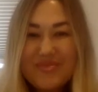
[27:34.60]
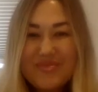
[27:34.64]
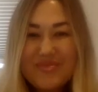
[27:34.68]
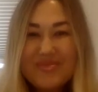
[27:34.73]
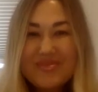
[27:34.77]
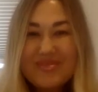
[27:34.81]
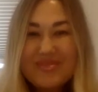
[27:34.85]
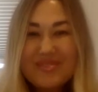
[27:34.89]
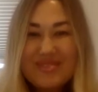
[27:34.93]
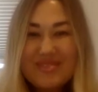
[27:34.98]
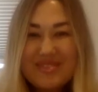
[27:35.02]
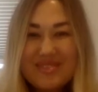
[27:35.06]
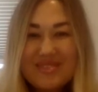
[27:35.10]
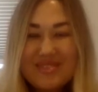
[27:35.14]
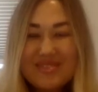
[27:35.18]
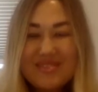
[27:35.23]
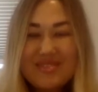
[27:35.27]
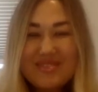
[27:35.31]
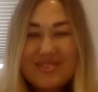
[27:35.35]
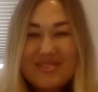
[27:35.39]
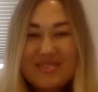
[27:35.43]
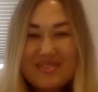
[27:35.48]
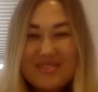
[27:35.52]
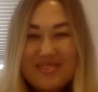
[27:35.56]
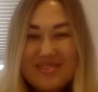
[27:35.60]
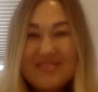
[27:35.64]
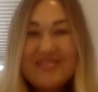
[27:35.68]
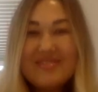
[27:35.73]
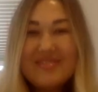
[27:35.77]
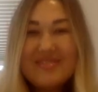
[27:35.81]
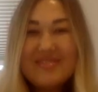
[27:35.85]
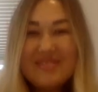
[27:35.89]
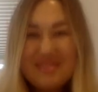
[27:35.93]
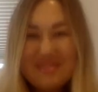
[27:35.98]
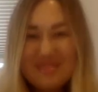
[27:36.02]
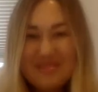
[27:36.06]

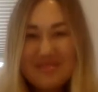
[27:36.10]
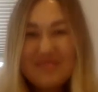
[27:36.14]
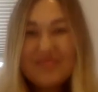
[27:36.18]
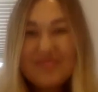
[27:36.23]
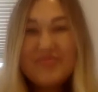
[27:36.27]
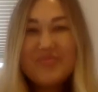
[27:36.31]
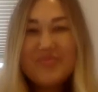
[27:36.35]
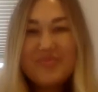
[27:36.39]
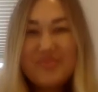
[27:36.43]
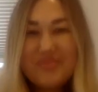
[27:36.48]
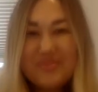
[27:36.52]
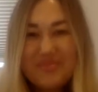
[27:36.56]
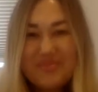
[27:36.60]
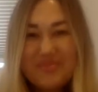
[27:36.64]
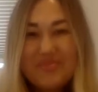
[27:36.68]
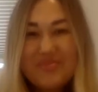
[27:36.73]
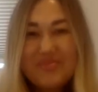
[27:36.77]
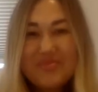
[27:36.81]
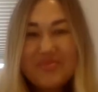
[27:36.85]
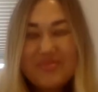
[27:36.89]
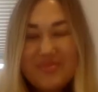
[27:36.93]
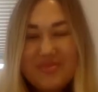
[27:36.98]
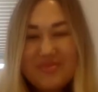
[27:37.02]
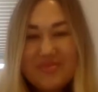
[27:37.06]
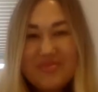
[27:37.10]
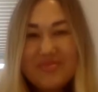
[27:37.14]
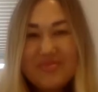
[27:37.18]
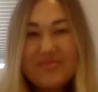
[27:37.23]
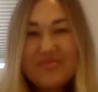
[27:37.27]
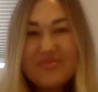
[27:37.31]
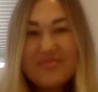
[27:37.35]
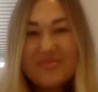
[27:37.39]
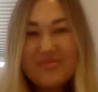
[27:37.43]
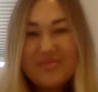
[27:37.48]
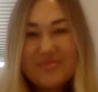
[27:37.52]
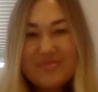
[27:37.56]

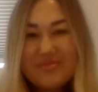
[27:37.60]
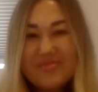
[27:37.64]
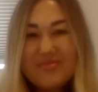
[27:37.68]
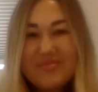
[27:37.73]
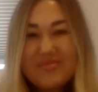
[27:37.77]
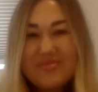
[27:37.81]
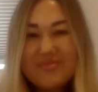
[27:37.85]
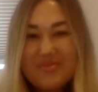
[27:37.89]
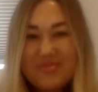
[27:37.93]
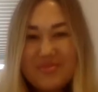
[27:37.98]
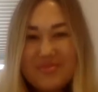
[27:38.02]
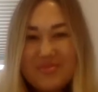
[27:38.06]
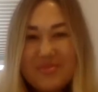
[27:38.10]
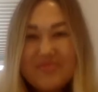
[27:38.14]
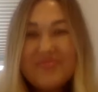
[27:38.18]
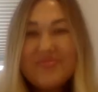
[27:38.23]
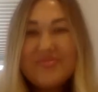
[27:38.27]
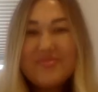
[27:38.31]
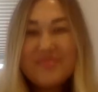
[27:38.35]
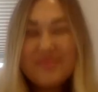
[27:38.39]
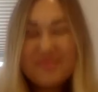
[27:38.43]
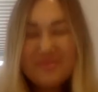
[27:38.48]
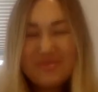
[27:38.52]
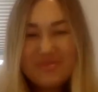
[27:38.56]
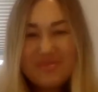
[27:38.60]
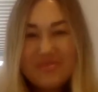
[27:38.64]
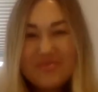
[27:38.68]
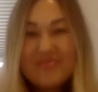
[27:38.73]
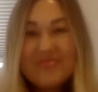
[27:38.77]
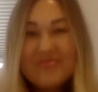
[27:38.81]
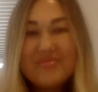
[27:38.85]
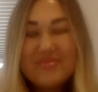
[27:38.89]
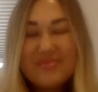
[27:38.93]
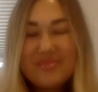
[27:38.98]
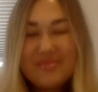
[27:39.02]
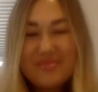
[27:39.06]

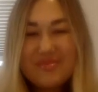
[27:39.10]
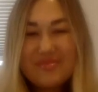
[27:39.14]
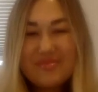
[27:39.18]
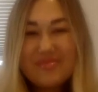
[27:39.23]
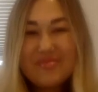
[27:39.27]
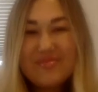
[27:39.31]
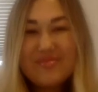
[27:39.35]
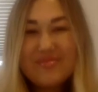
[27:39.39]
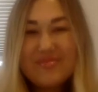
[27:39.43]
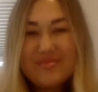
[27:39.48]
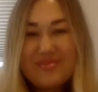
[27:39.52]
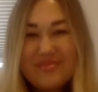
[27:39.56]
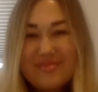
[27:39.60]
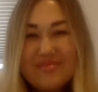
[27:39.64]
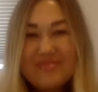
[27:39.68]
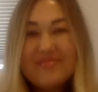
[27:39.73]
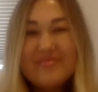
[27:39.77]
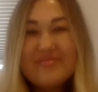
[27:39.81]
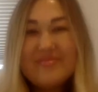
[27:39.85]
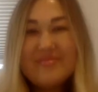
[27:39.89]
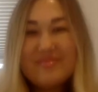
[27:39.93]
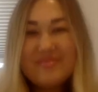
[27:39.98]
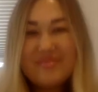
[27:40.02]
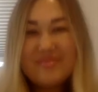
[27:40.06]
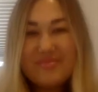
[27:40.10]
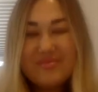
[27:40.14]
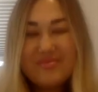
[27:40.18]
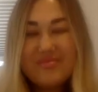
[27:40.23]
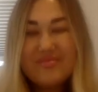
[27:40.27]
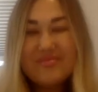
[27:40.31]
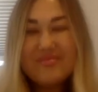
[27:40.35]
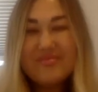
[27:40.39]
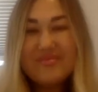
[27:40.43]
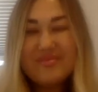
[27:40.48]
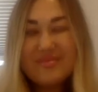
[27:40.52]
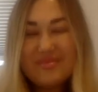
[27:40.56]

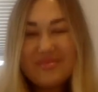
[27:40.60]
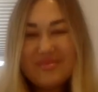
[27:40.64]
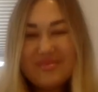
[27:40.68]
This person isn't speaking.